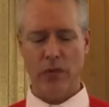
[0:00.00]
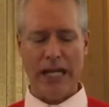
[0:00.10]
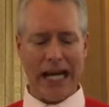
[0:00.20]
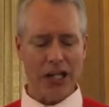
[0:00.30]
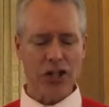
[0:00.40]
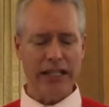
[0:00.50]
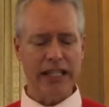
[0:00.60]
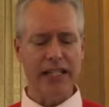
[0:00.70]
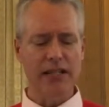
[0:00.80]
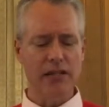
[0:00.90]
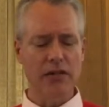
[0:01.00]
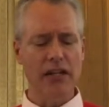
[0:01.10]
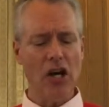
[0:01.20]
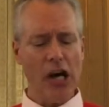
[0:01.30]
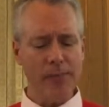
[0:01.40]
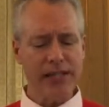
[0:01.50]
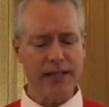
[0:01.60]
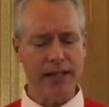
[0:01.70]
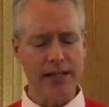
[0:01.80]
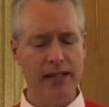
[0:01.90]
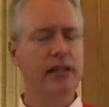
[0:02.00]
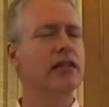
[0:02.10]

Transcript: We actually need to do the opposite